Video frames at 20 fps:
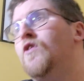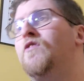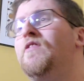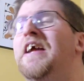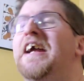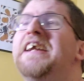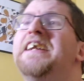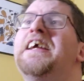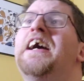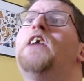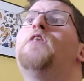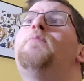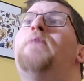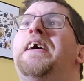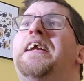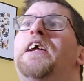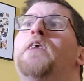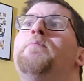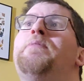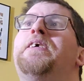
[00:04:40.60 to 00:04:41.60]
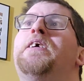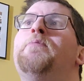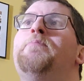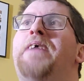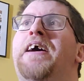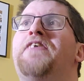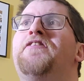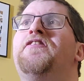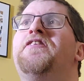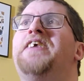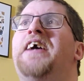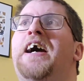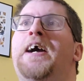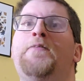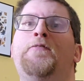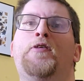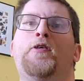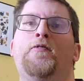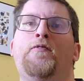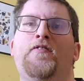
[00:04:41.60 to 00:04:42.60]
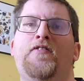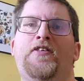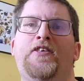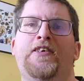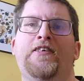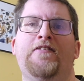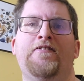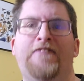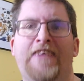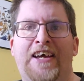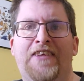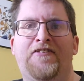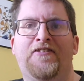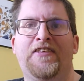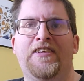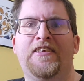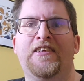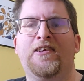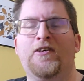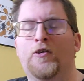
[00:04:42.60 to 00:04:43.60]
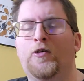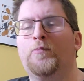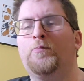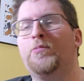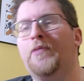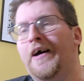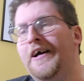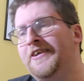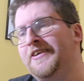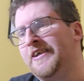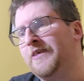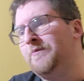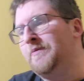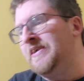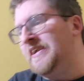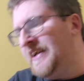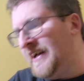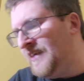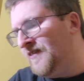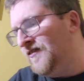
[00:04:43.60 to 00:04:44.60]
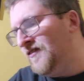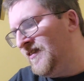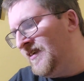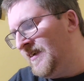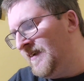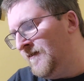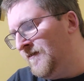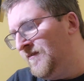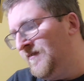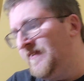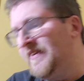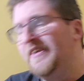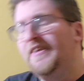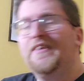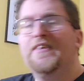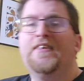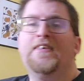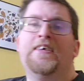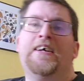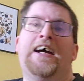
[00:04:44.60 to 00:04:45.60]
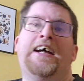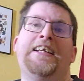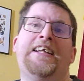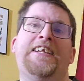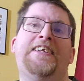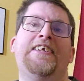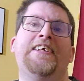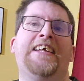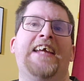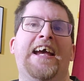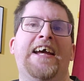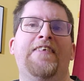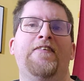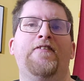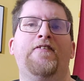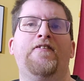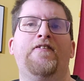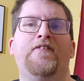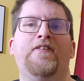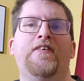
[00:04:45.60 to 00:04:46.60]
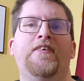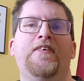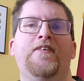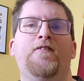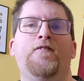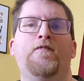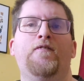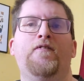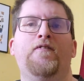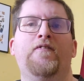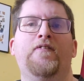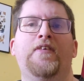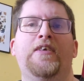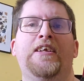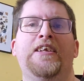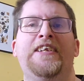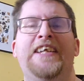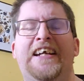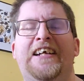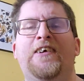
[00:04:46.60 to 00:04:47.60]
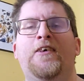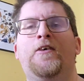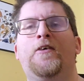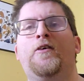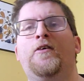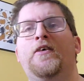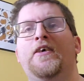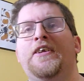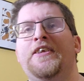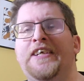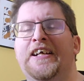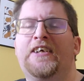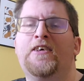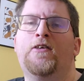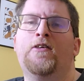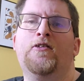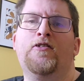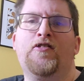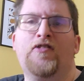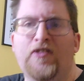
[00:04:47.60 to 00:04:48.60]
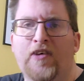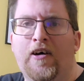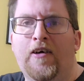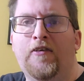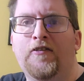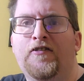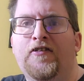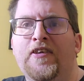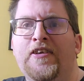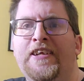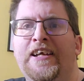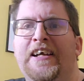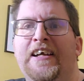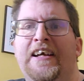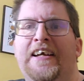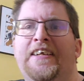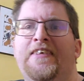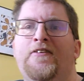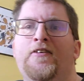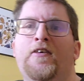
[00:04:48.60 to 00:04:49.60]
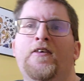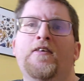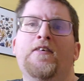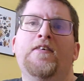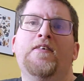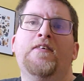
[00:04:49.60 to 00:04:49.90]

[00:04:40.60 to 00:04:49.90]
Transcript: Right now might not be the best time to invest in the gold project because I need to get nickel salts, and